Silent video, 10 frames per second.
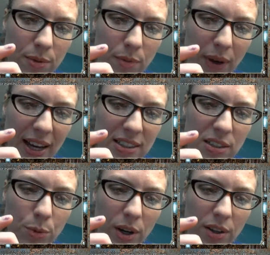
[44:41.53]
past
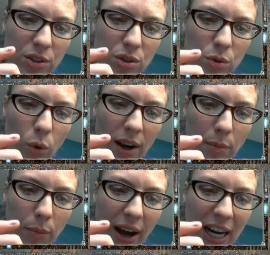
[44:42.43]
where the Scorn
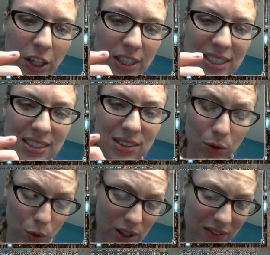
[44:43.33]
Empire is,
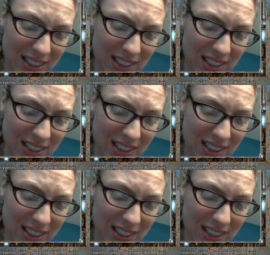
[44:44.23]
or even